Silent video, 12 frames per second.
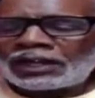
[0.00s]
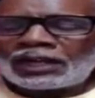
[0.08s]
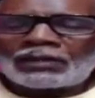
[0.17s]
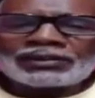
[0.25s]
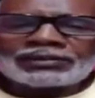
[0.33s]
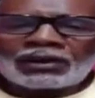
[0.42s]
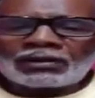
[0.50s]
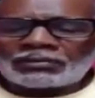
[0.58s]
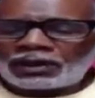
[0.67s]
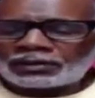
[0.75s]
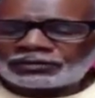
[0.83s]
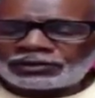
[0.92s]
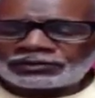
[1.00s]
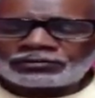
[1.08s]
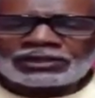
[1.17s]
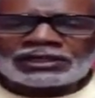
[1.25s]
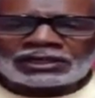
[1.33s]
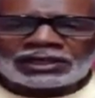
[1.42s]
And I'm going to talk about Chris
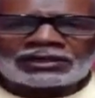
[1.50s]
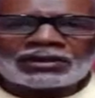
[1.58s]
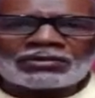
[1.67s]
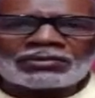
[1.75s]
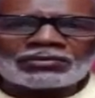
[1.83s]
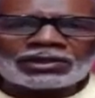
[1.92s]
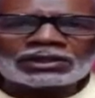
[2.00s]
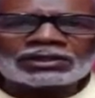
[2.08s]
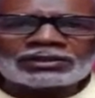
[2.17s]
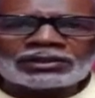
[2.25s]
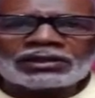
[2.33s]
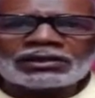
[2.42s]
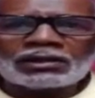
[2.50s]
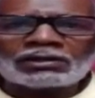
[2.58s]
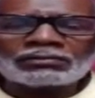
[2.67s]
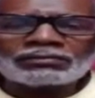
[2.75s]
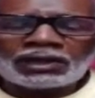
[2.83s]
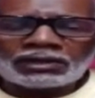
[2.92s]
Reed later on, but we'll continue
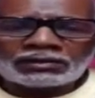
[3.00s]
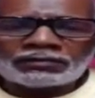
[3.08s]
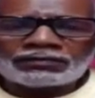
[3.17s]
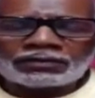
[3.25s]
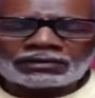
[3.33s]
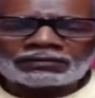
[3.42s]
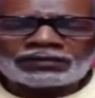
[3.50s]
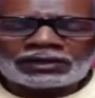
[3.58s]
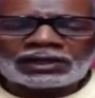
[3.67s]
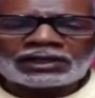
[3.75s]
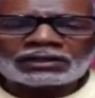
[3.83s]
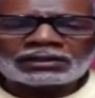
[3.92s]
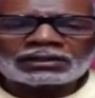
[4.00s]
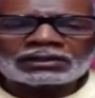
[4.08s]
on. Thank you for that.